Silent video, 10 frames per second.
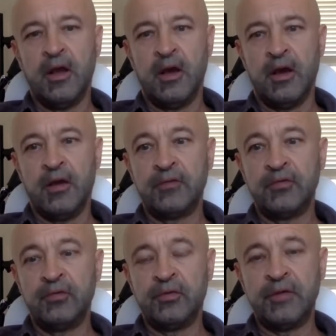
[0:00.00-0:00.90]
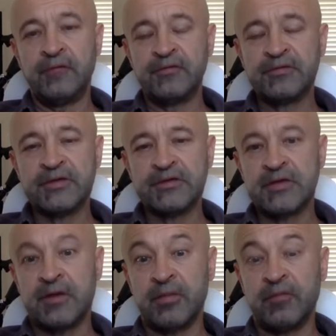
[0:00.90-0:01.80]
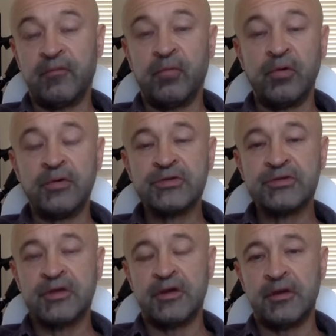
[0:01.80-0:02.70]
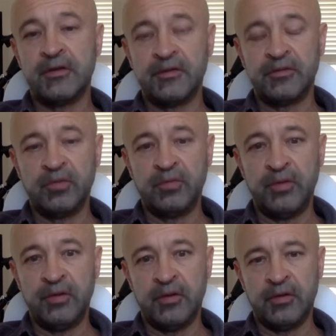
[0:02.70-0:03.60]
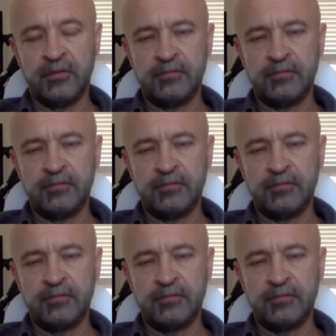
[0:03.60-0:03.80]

uh, to emphasize a couple of points uh, that will be uh,